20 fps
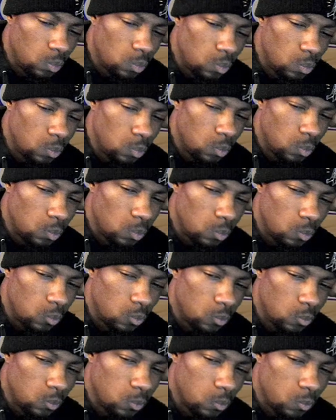
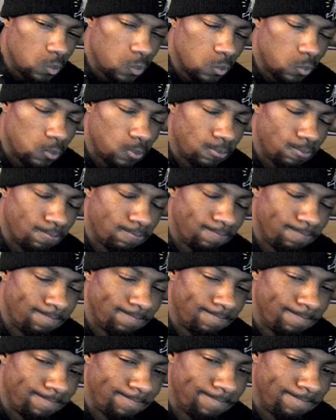
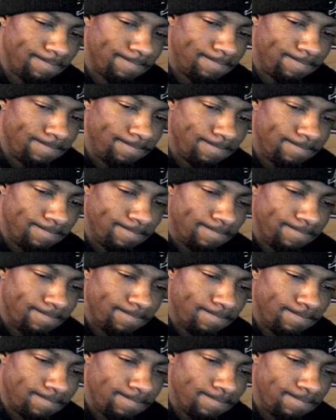
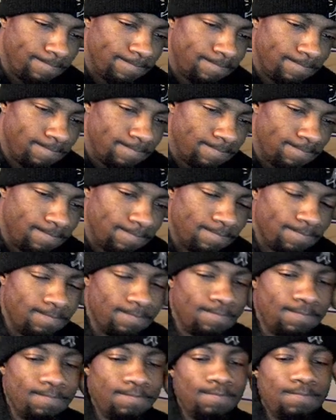
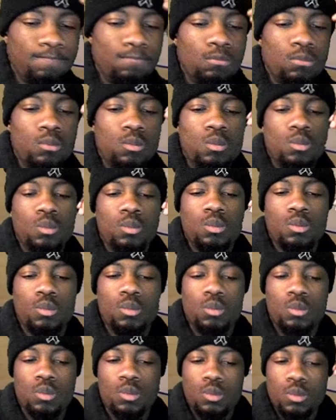
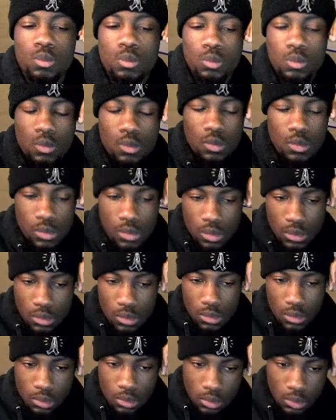
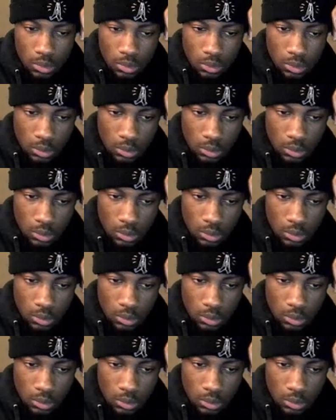[no speech]